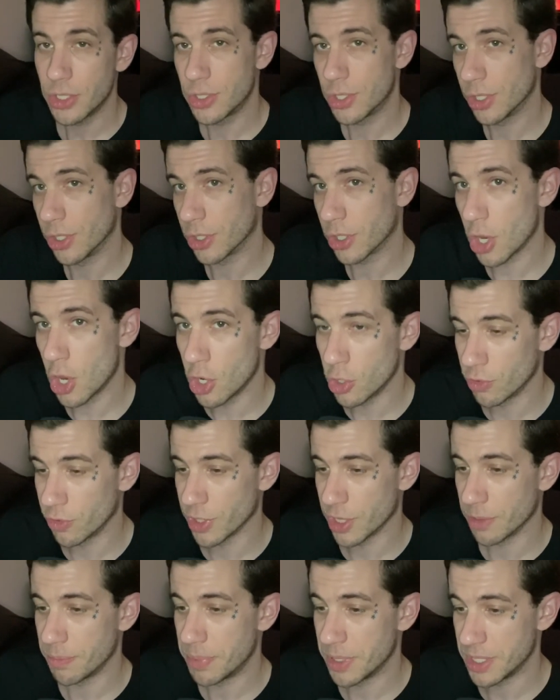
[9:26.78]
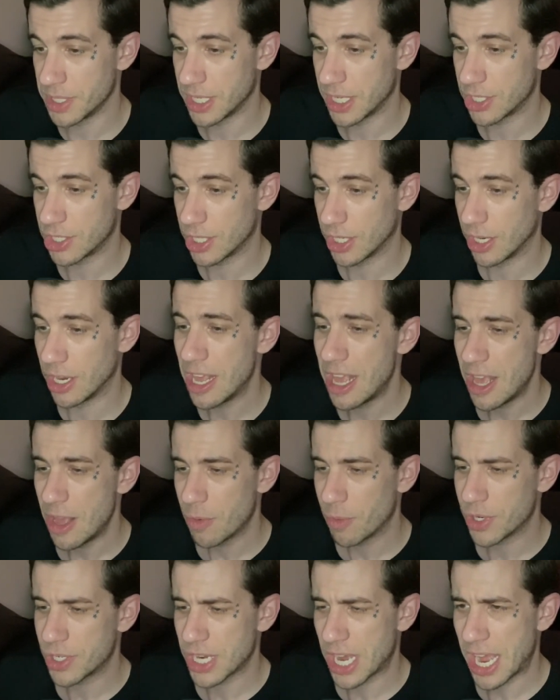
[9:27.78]
took over the position,
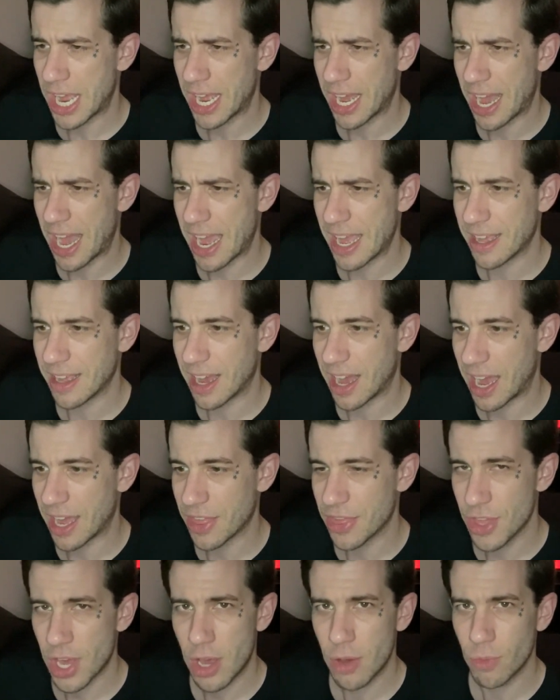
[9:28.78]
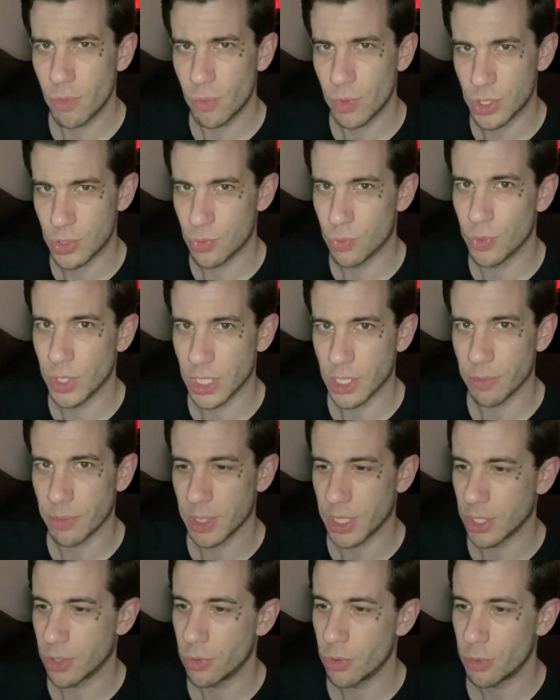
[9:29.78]
which I thought was really,
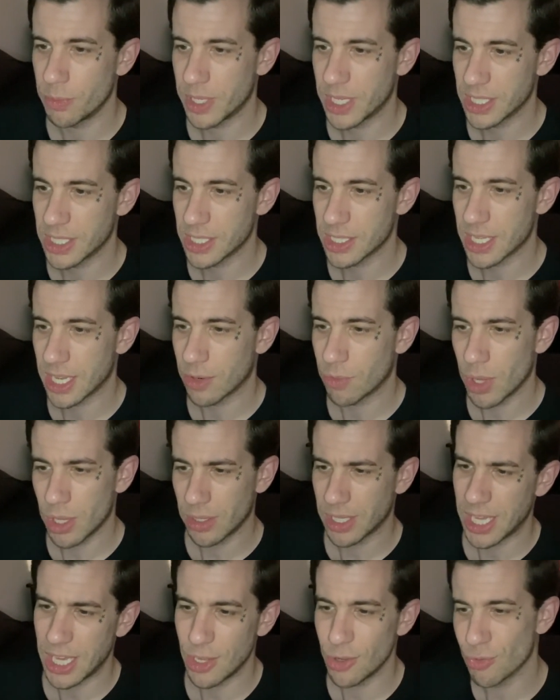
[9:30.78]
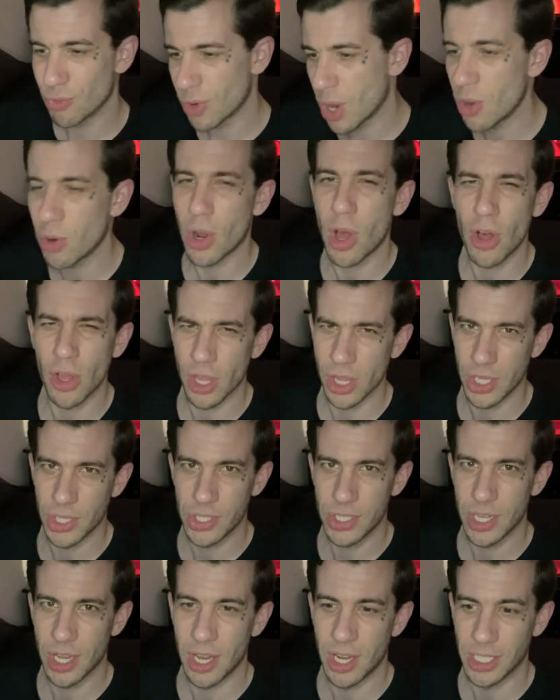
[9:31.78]
really cool, because it's like, well, he wrote all the
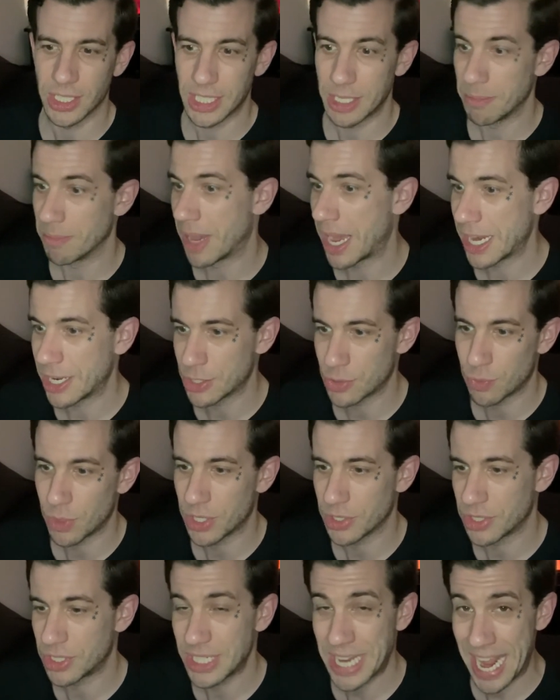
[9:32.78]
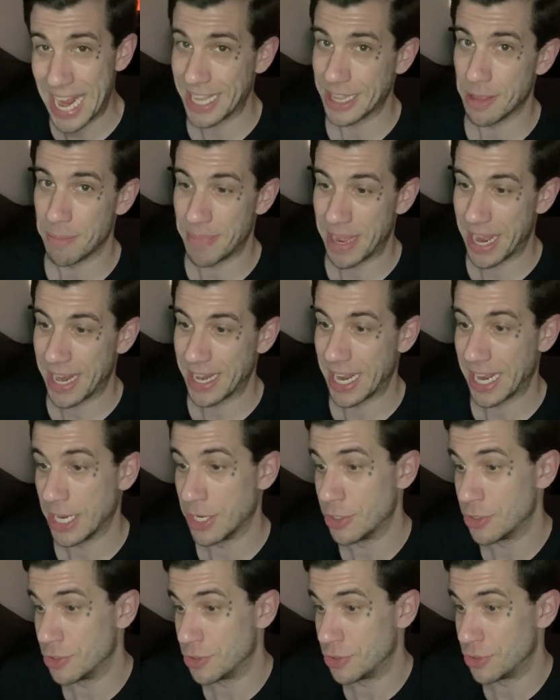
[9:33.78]
songs, he might as well stay in the band
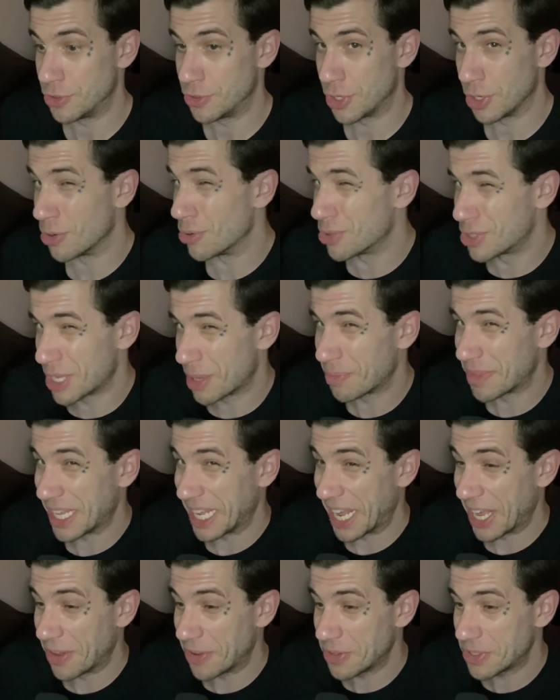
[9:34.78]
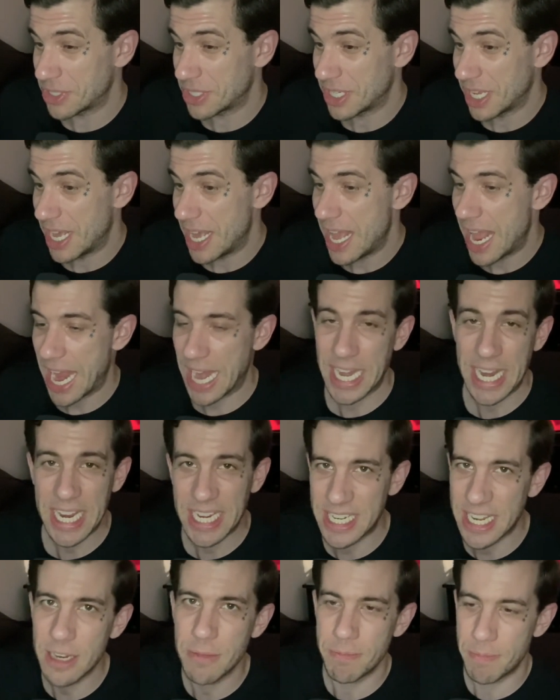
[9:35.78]
and do something else. And he
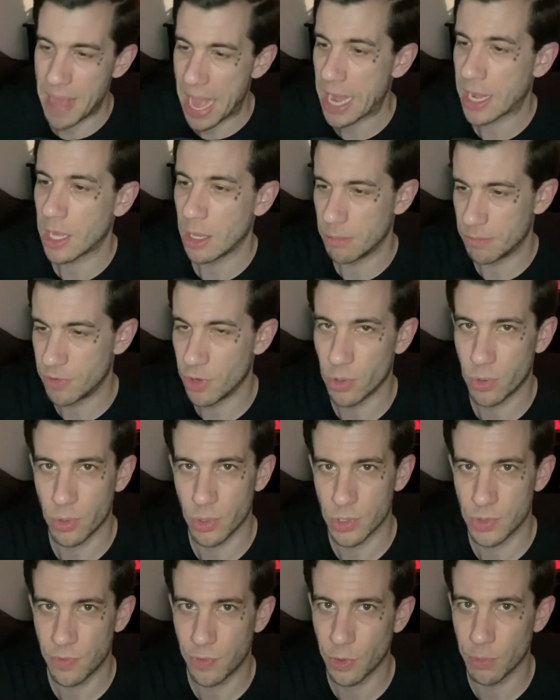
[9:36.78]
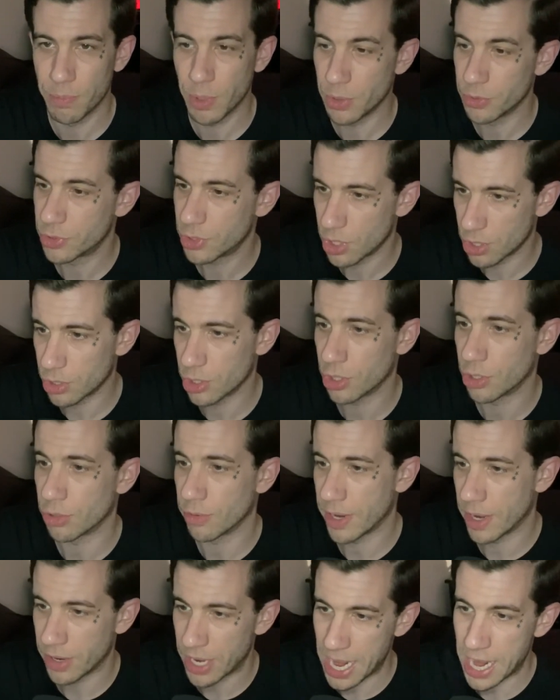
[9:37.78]
did backup vocals for both Turn It
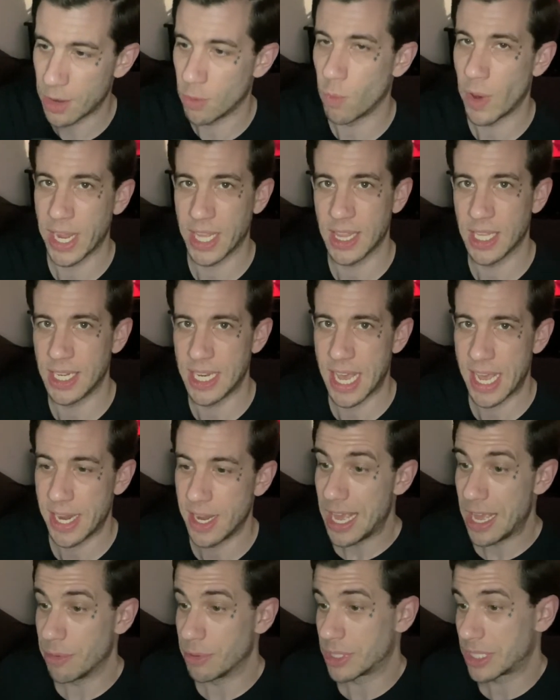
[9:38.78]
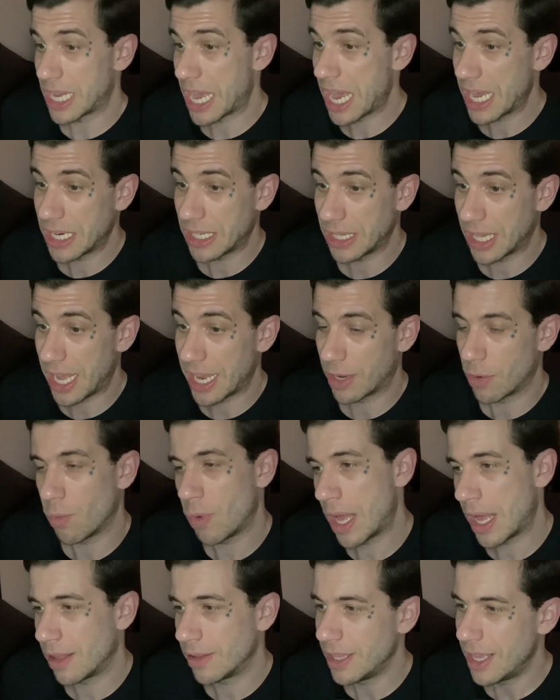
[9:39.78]
Around and Wake the Dead. It was kind of like,
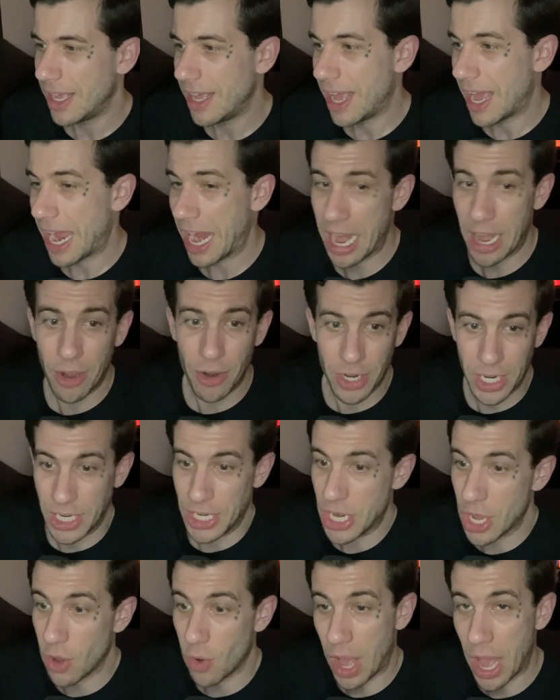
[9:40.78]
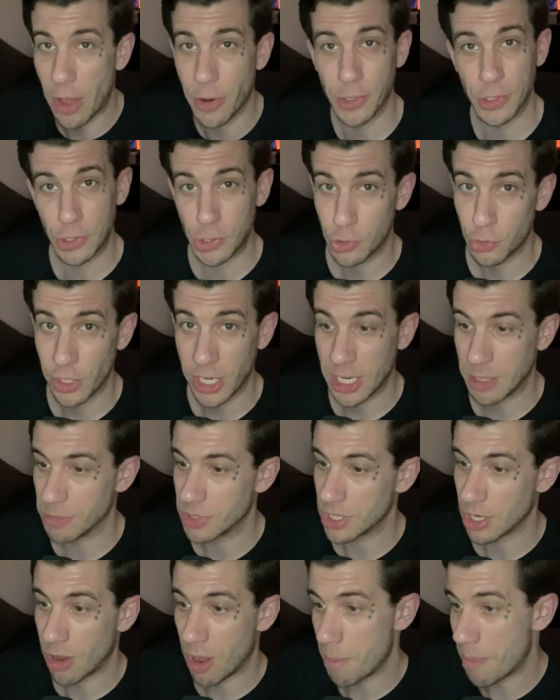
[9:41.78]
well, I already know how to scream,
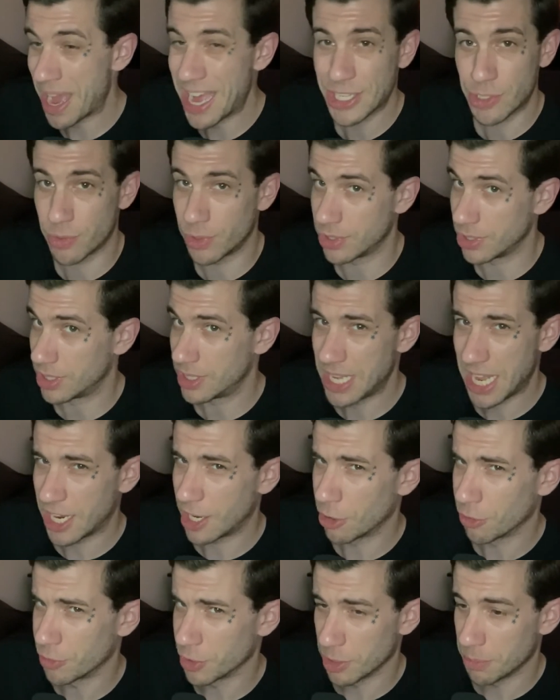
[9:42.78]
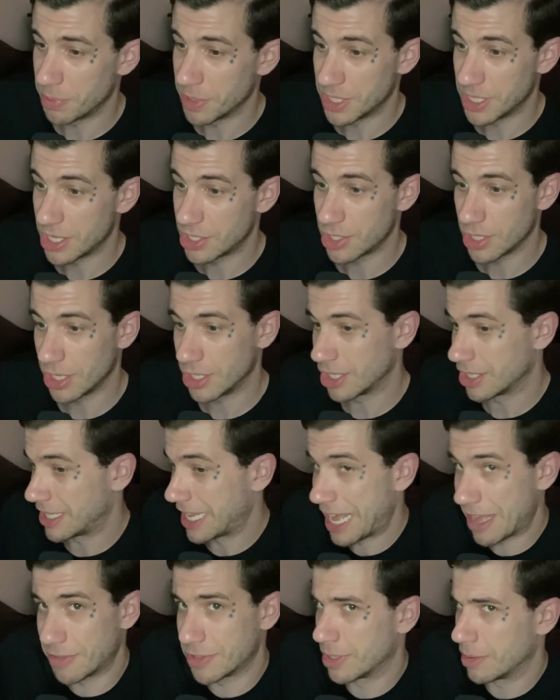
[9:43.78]
so I might as well just take over the position and just
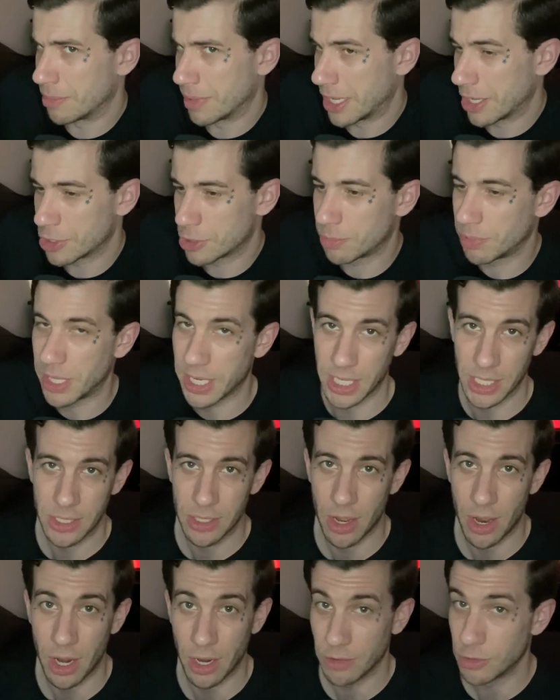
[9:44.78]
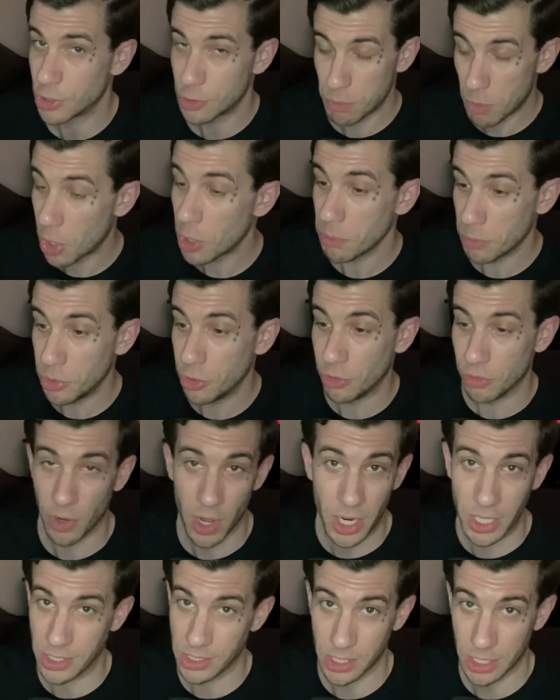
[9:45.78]
have somebody else play guitar. Smart move,
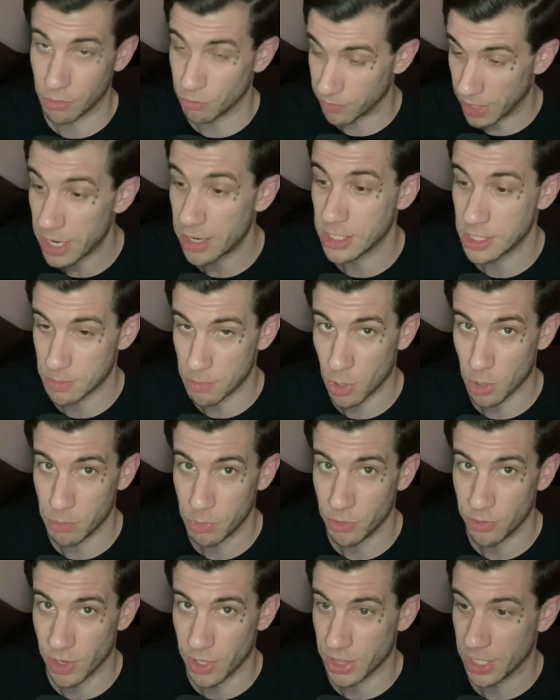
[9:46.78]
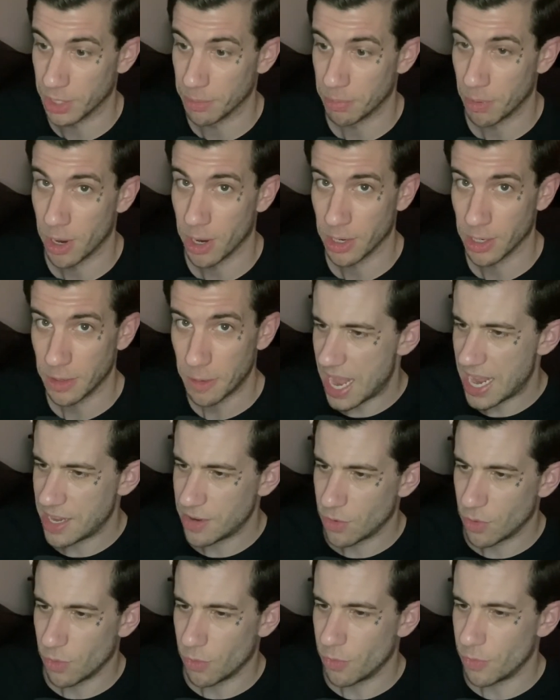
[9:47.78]
honestly, very smart move on their part.
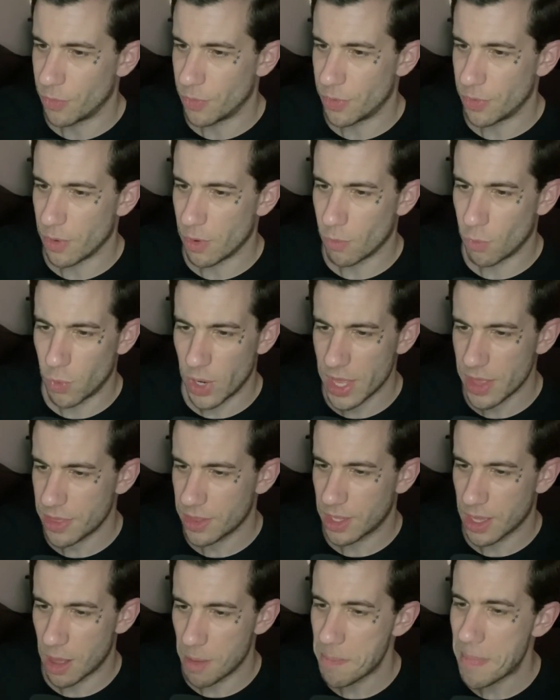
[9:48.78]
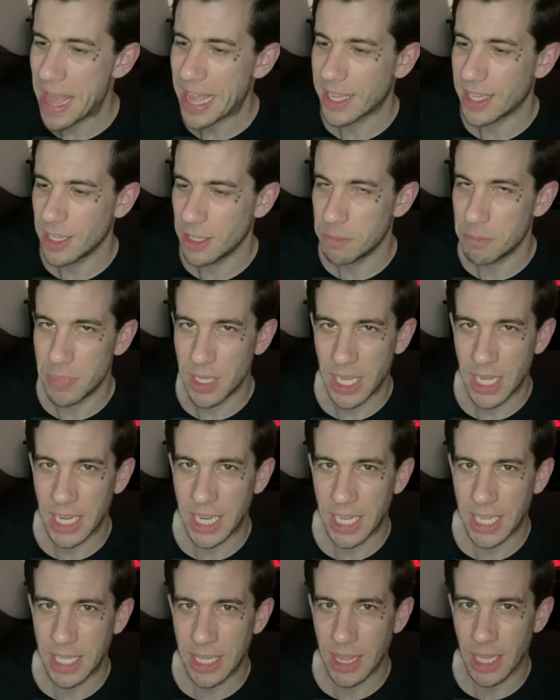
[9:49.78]
And with Comeback Kid being
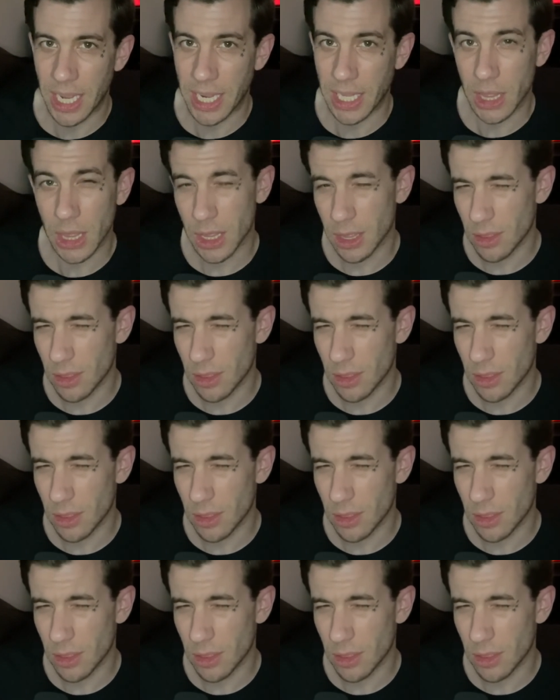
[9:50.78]
in like